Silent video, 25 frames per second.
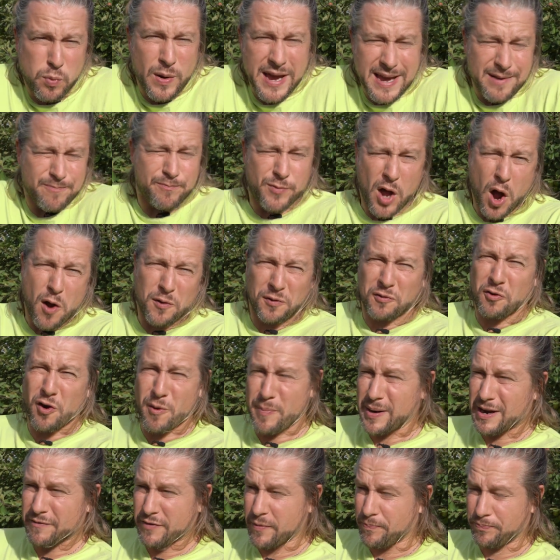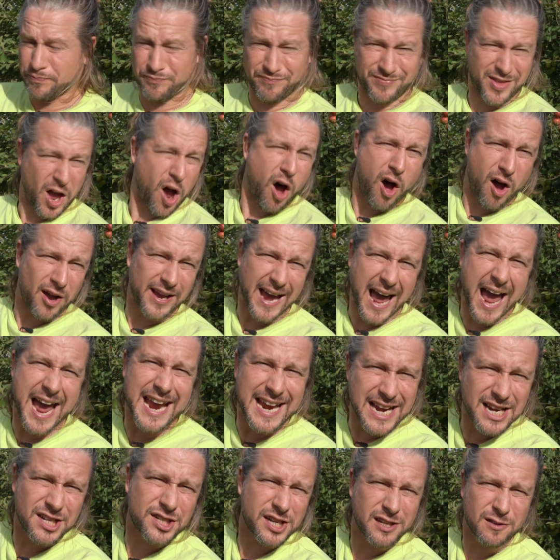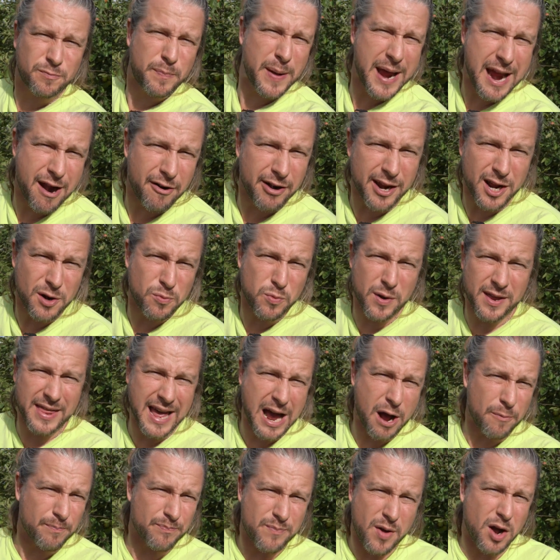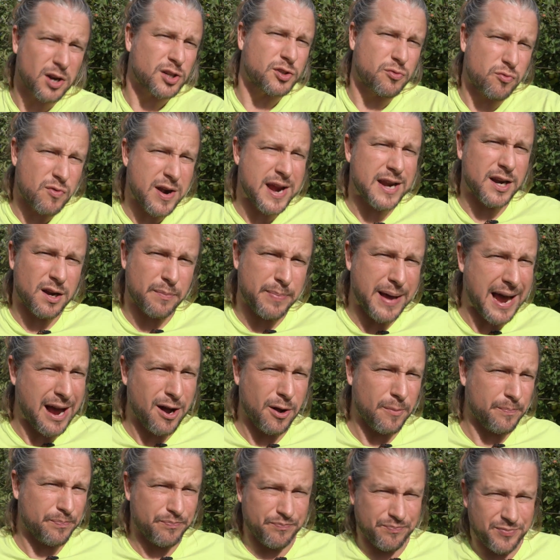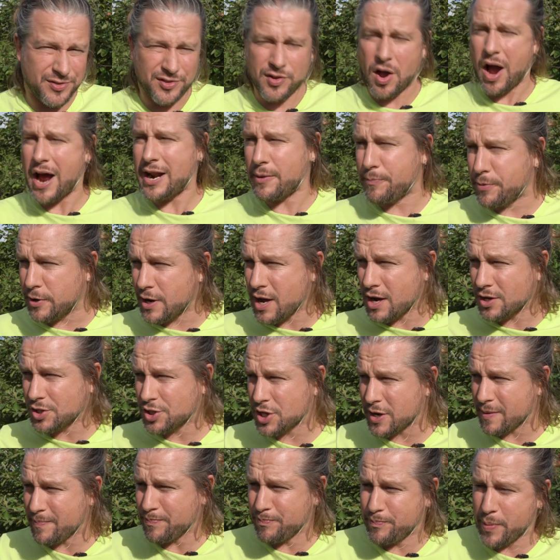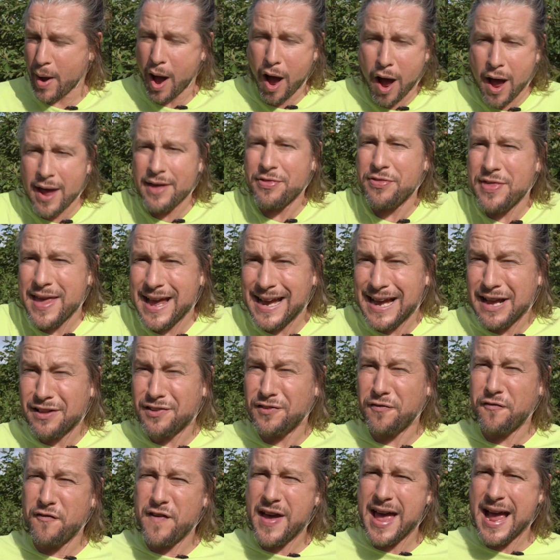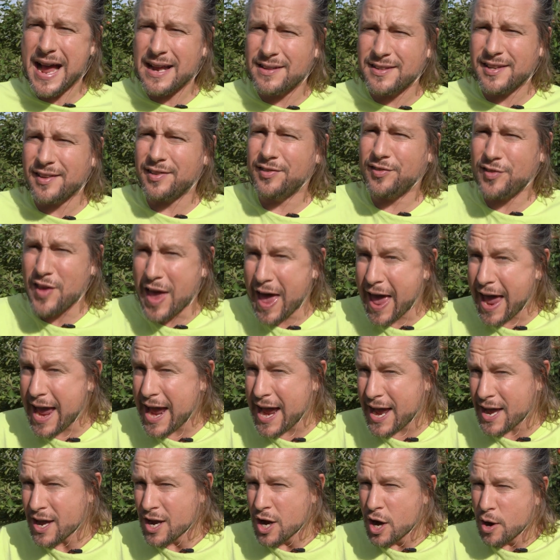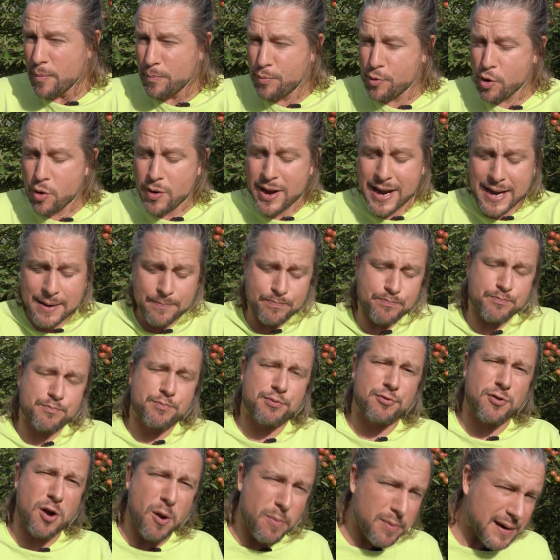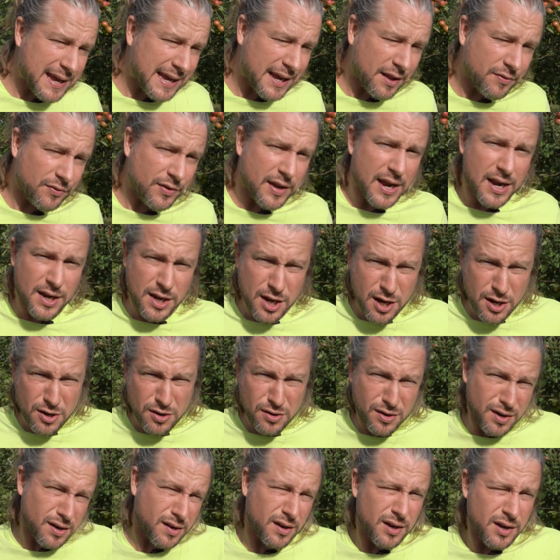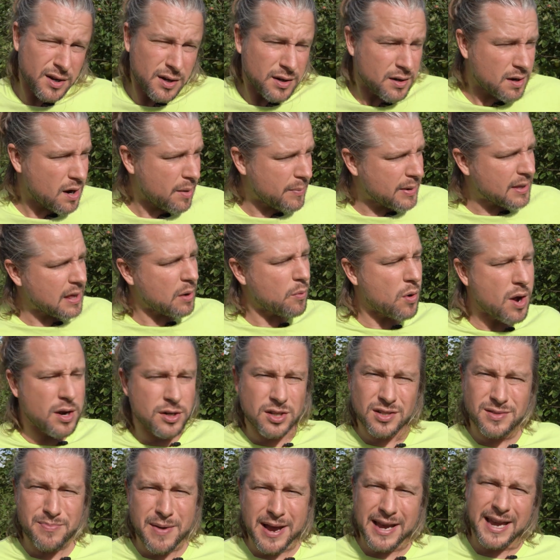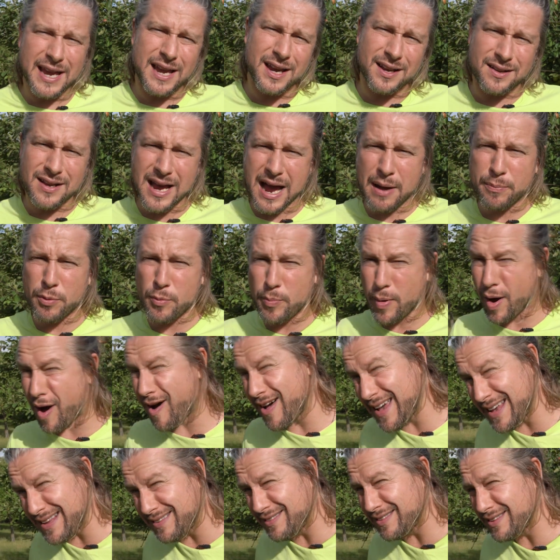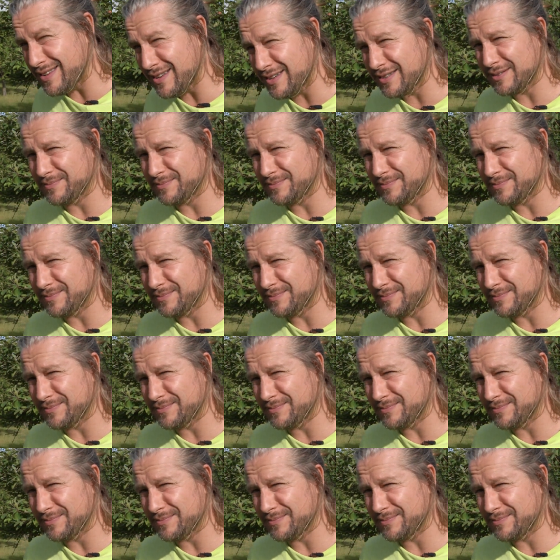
we go through a bit of a dark ages period without much written about cider production, but I think it's fair to say brewing probably continued. I mean, they weren't just making apple pies.